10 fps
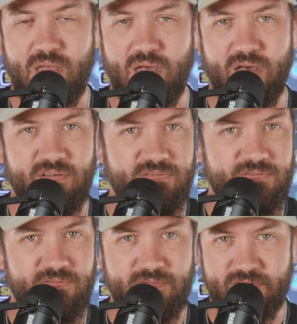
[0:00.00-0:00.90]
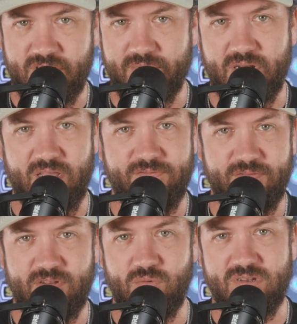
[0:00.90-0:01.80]
of something like
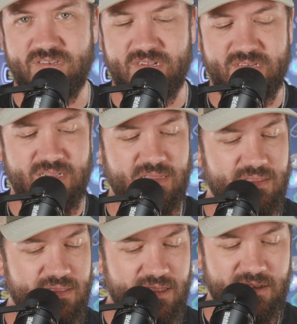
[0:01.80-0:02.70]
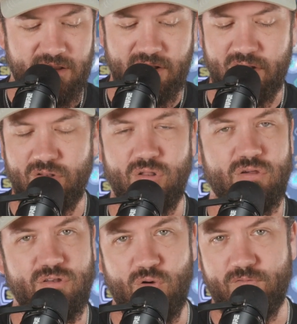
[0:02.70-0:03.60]
fifty-one sixty, then
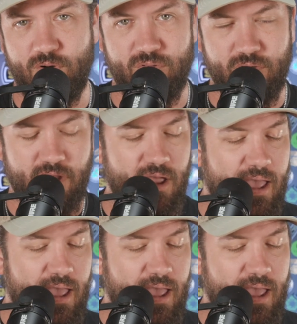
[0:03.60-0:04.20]
look no further.